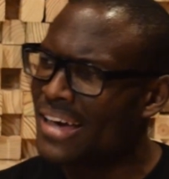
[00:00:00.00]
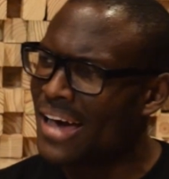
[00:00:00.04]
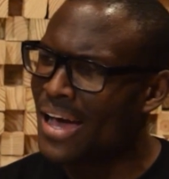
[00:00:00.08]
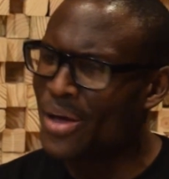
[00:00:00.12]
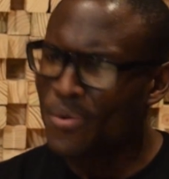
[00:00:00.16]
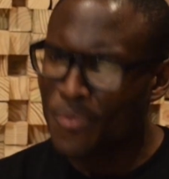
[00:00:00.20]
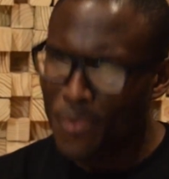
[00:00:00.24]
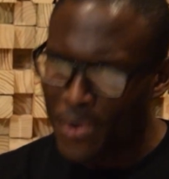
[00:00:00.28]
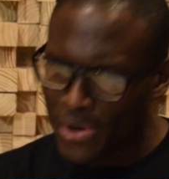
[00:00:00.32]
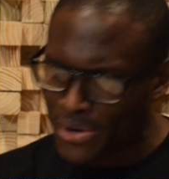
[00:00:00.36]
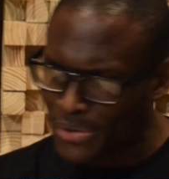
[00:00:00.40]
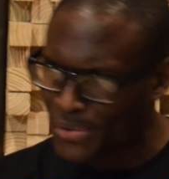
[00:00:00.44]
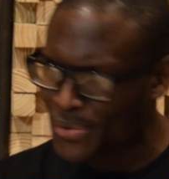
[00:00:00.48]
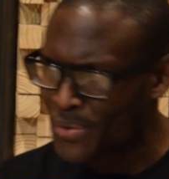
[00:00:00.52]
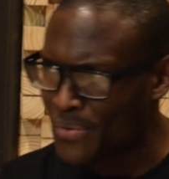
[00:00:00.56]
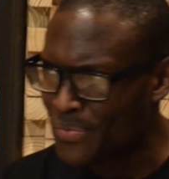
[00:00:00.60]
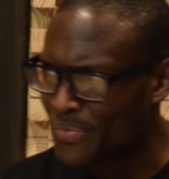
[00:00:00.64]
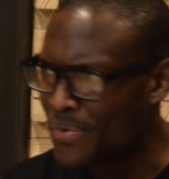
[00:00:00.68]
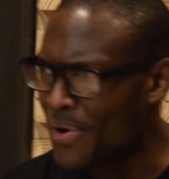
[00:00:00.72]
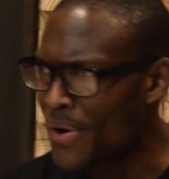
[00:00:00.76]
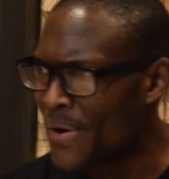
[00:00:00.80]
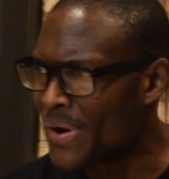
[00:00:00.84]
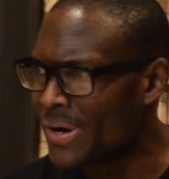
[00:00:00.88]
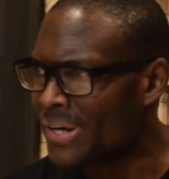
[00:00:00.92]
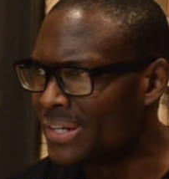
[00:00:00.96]
I want to go
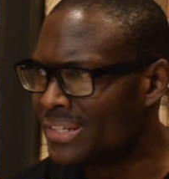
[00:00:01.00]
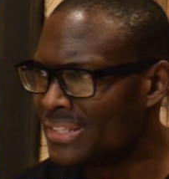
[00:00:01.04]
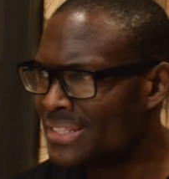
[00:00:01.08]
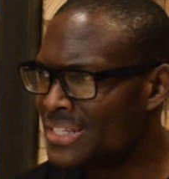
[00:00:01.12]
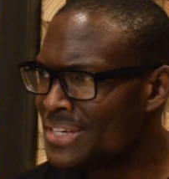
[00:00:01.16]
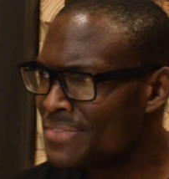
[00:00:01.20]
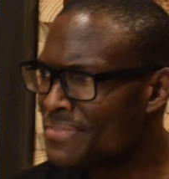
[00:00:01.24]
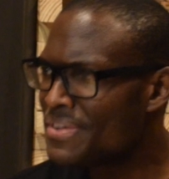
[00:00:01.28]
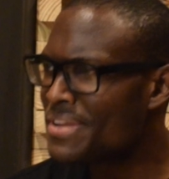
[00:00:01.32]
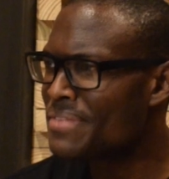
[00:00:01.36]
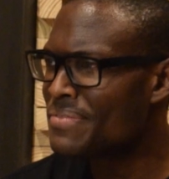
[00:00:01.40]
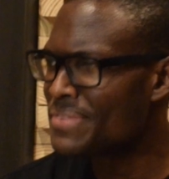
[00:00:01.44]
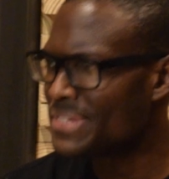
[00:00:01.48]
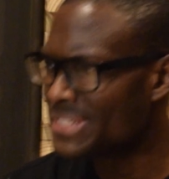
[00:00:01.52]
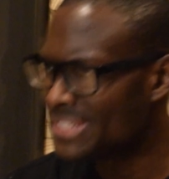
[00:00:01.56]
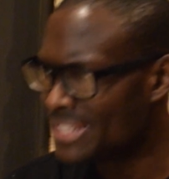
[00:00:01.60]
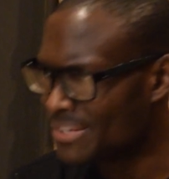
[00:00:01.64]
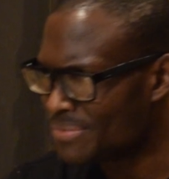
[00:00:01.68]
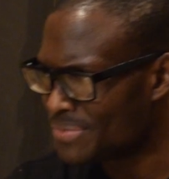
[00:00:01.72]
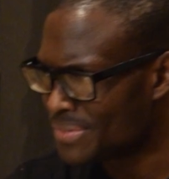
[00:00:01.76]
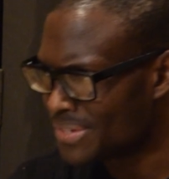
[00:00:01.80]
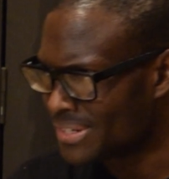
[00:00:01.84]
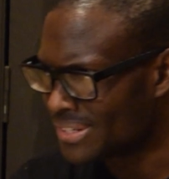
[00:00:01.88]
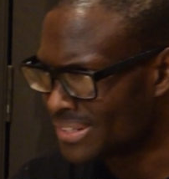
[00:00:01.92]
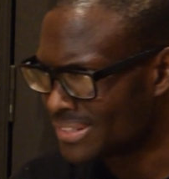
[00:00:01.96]
forward, even if it's
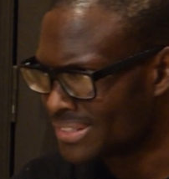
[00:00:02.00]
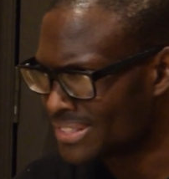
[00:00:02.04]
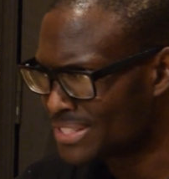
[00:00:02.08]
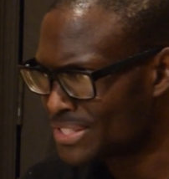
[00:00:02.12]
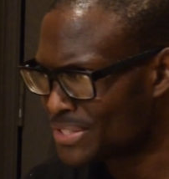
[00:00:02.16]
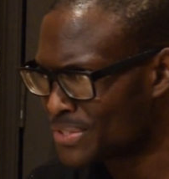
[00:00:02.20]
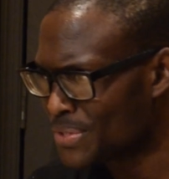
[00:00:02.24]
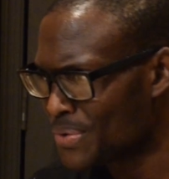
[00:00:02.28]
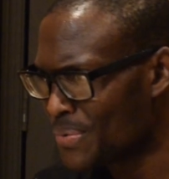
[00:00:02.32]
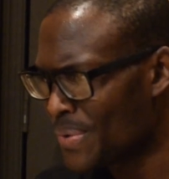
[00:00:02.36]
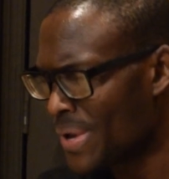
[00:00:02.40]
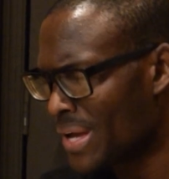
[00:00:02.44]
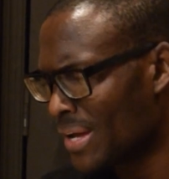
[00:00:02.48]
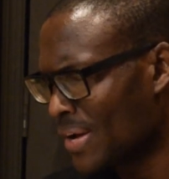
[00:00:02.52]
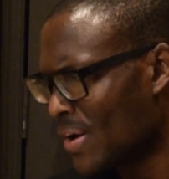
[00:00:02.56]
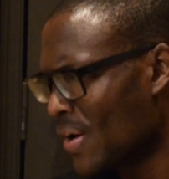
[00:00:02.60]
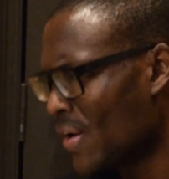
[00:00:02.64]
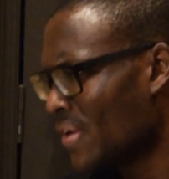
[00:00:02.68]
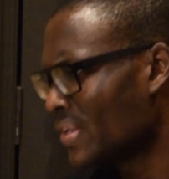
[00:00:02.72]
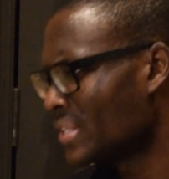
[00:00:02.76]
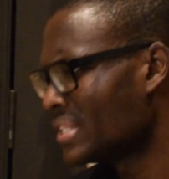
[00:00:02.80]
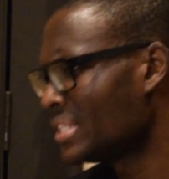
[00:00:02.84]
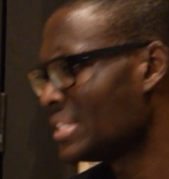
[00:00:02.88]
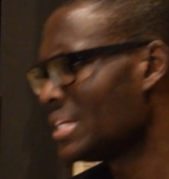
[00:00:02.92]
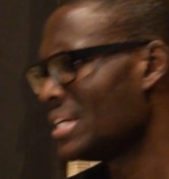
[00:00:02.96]
difficult. So when
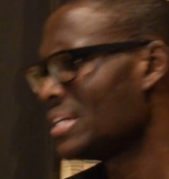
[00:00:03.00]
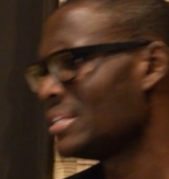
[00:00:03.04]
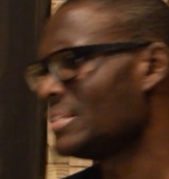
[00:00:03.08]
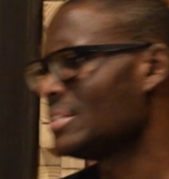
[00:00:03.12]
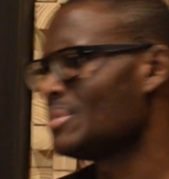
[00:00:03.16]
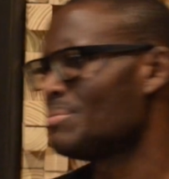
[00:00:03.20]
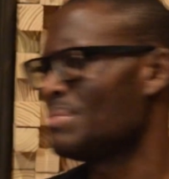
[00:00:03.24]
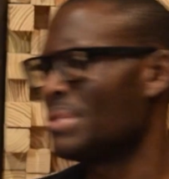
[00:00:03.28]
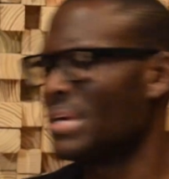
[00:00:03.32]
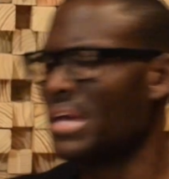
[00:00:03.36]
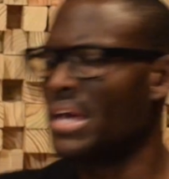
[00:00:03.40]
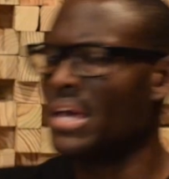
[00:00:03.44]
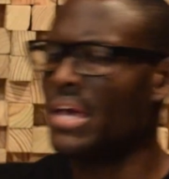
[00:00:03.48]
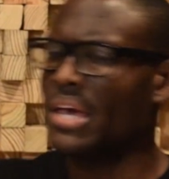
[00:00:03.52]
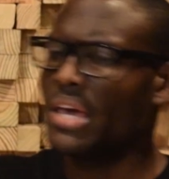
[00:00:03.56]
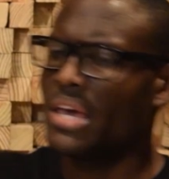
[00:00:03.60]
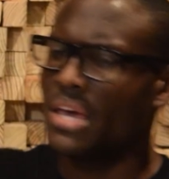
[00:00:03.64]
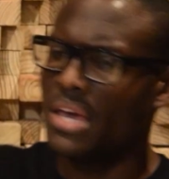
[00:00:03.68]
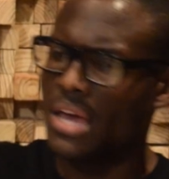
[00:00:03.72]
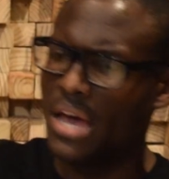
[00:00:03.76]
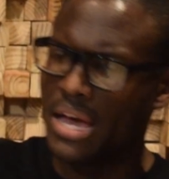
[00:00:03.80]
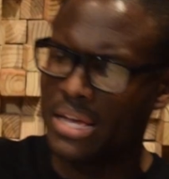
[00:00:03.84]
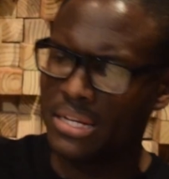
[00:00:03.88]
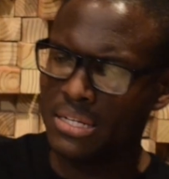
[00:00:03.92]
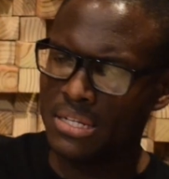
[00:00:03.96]
God is saying to me,
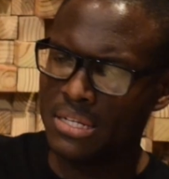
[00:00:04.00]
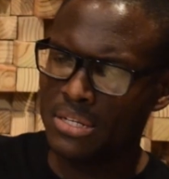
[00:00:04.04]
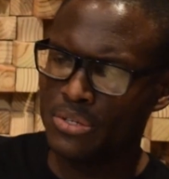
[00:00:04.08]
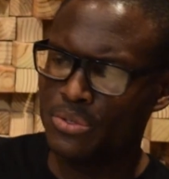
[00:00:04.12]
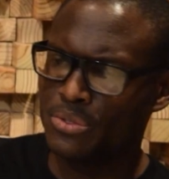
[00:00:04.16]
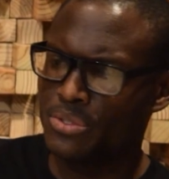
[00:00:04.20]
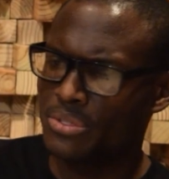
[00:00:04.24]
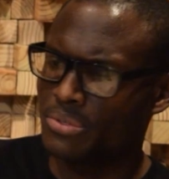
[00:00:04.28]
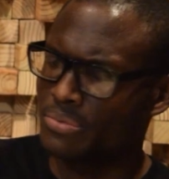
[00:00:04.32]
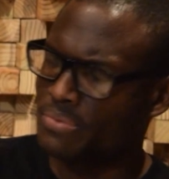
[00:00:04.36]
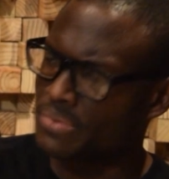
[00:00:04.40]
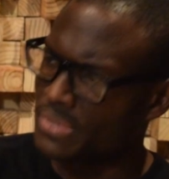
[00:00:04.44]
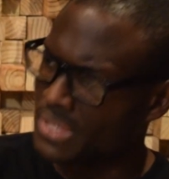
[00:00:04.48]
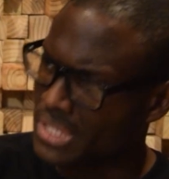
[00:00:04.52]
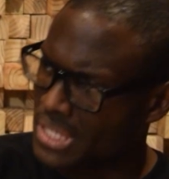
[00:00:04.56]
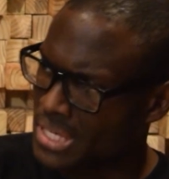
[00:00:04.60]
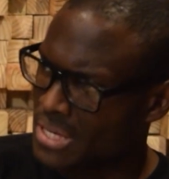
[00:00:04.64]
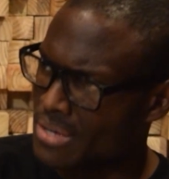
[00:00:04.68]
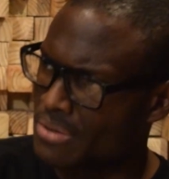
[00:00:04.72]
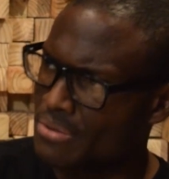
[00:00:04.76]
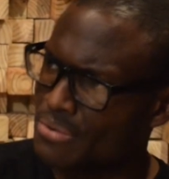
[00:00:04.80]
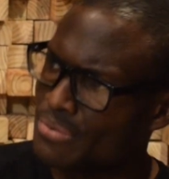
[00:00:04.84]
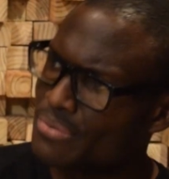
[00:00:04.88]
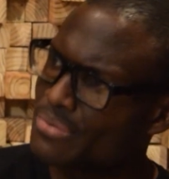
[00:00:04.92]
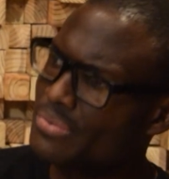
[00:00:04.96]
hey, I need you to
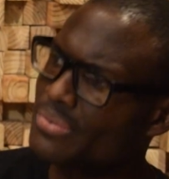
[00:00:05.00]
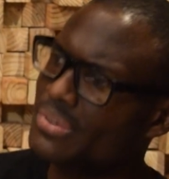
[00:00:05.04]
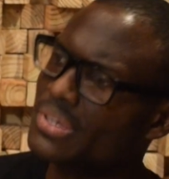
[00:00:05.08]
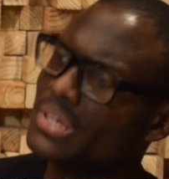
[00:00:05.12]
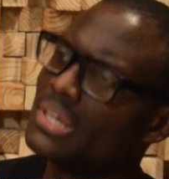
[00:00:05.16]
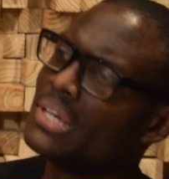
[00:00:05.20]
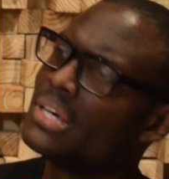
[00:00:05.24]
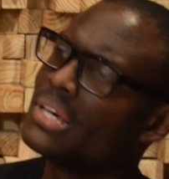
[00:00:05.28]
forgive,